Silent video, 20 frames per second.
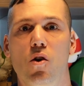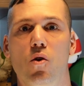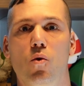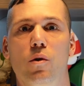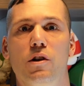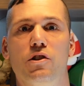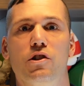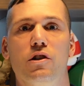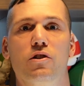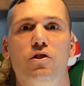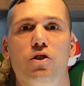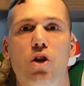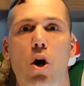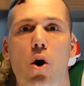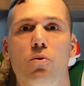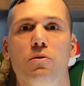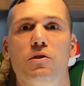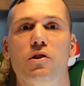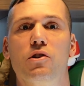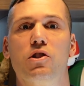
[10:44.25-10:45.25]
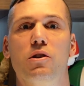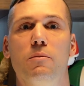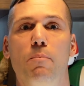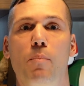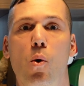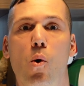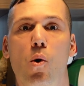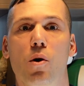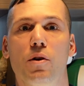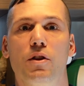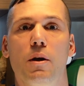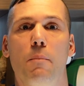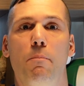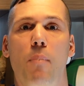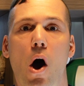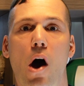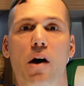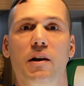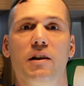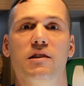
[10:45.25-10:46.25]
which is known to support the
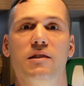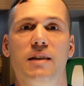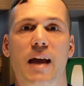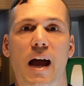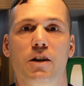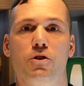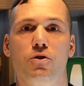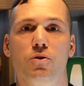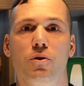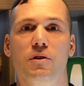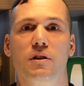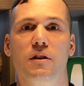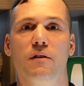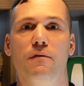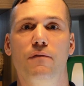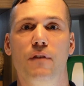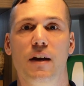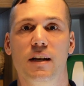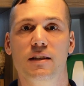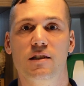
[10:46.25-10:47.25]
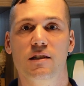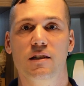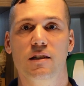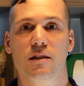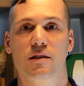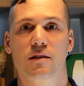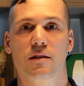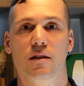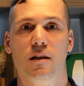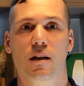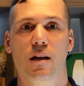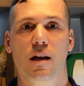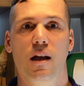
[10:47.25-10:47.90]
body's natural defenses.